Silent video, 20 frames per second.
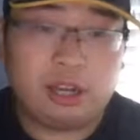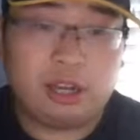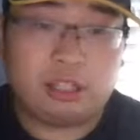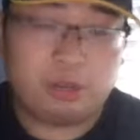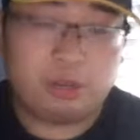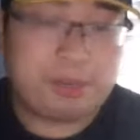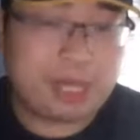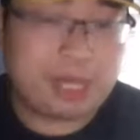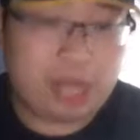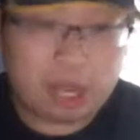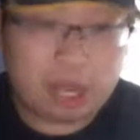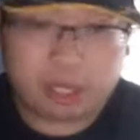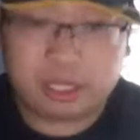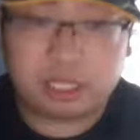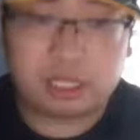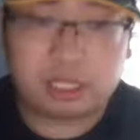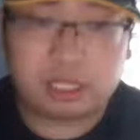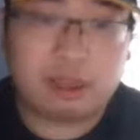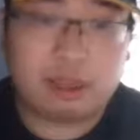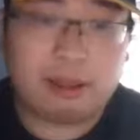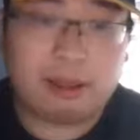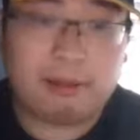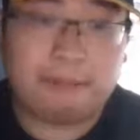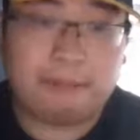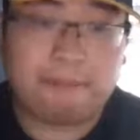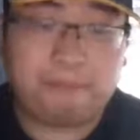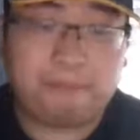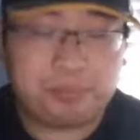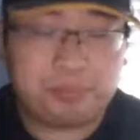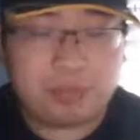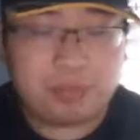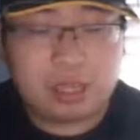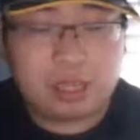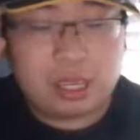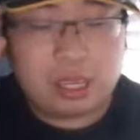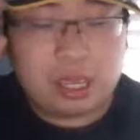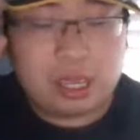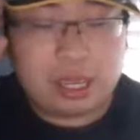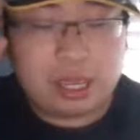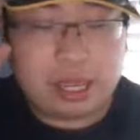to be honest.
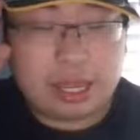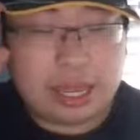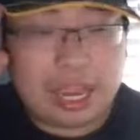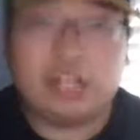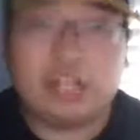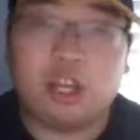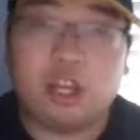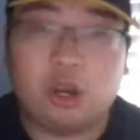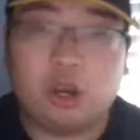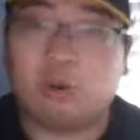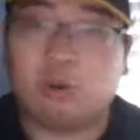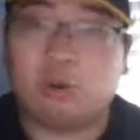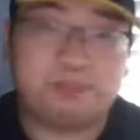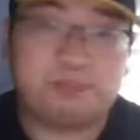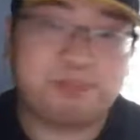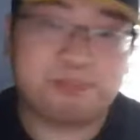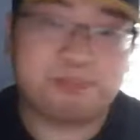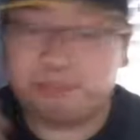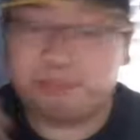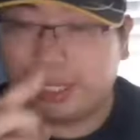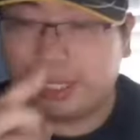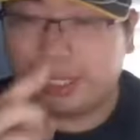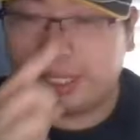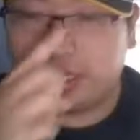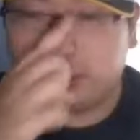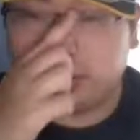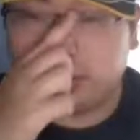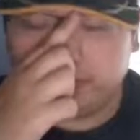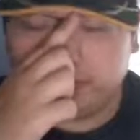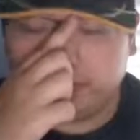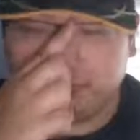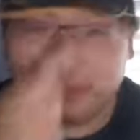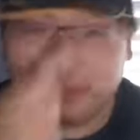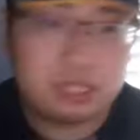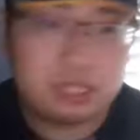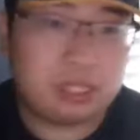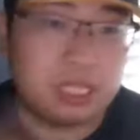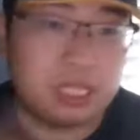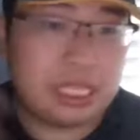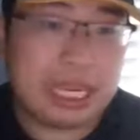I know, but
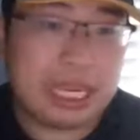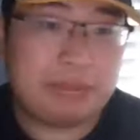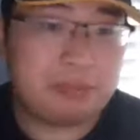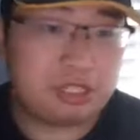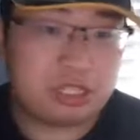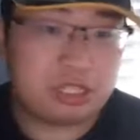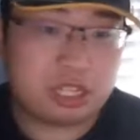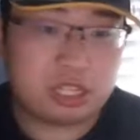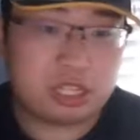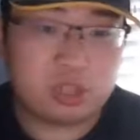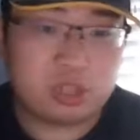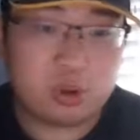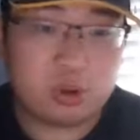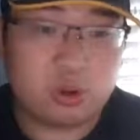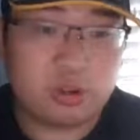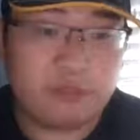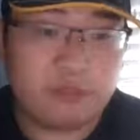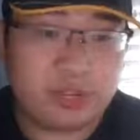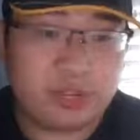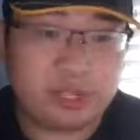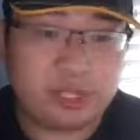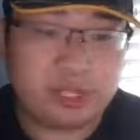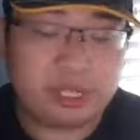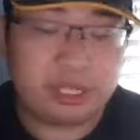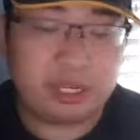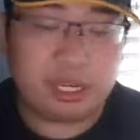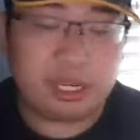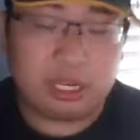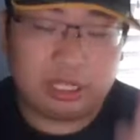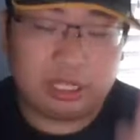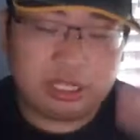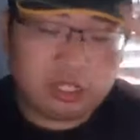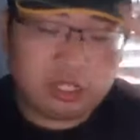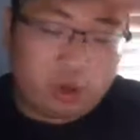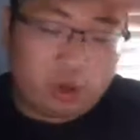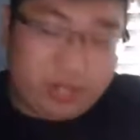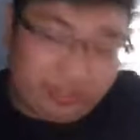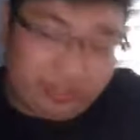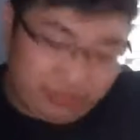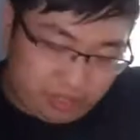the names are just so confusing and
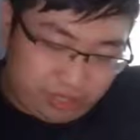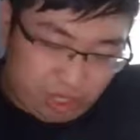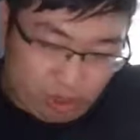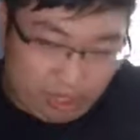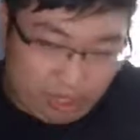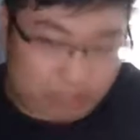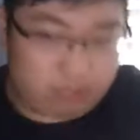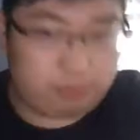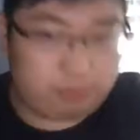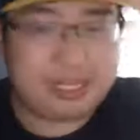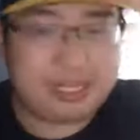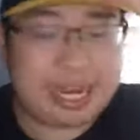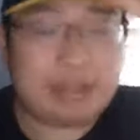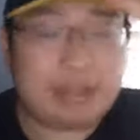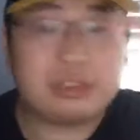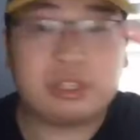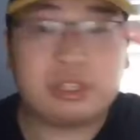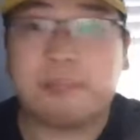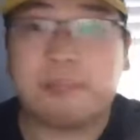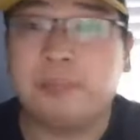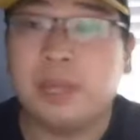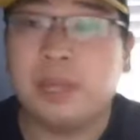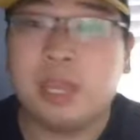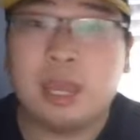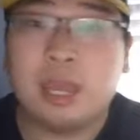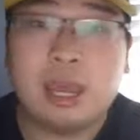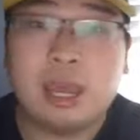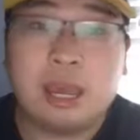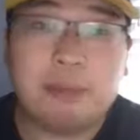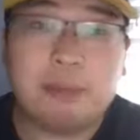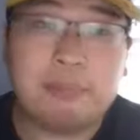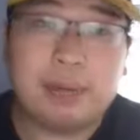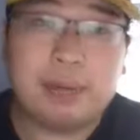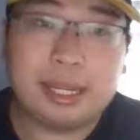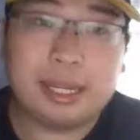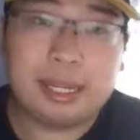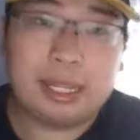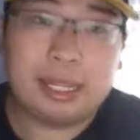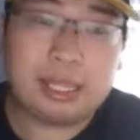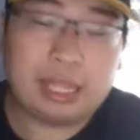don't even know how to pronounce them.
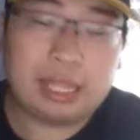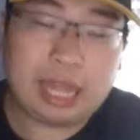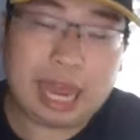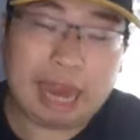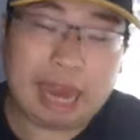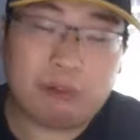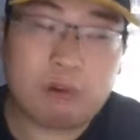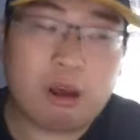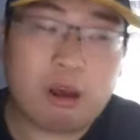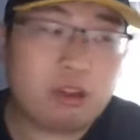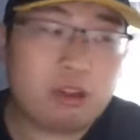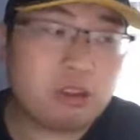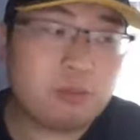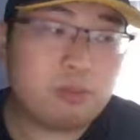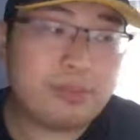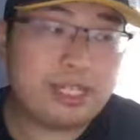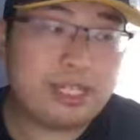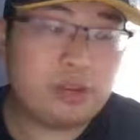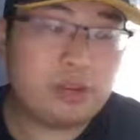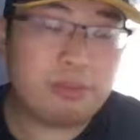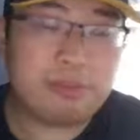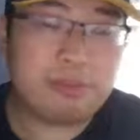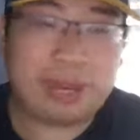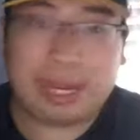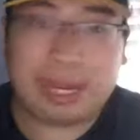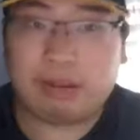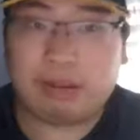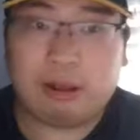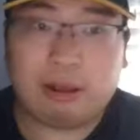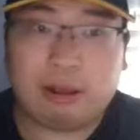But I will also be doing my